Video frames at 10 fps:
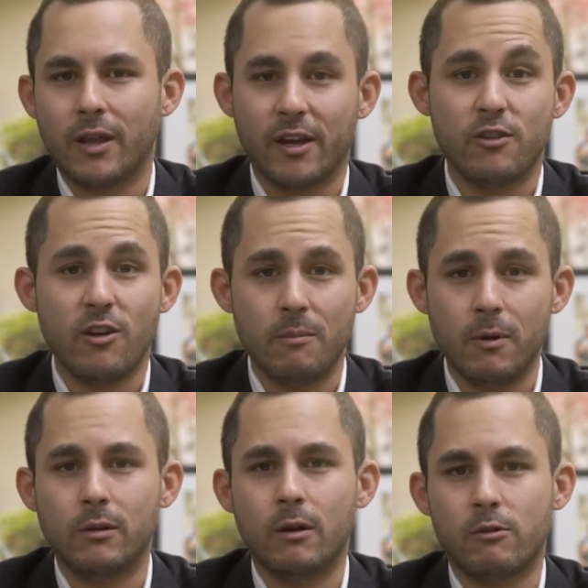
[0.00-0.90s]
like a
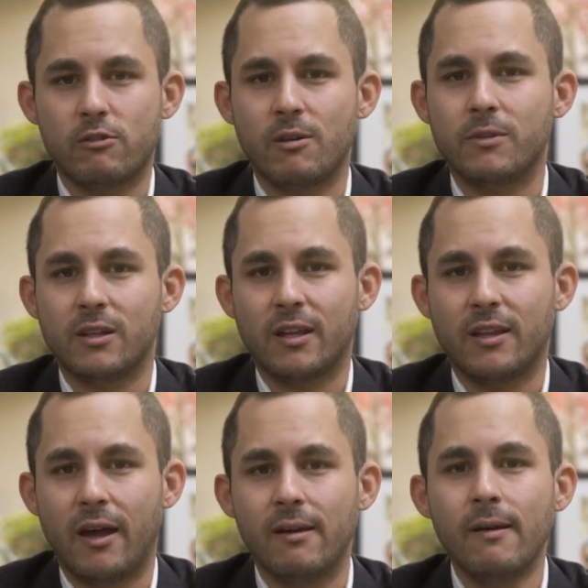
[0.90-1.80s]
jumbo loan or something like
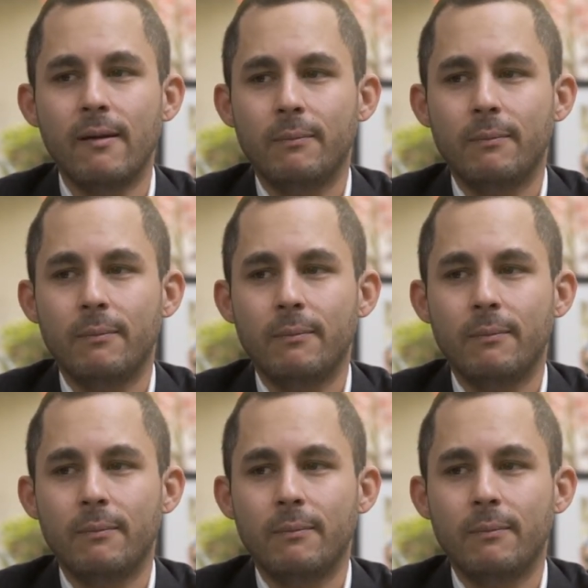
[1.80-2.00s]
that,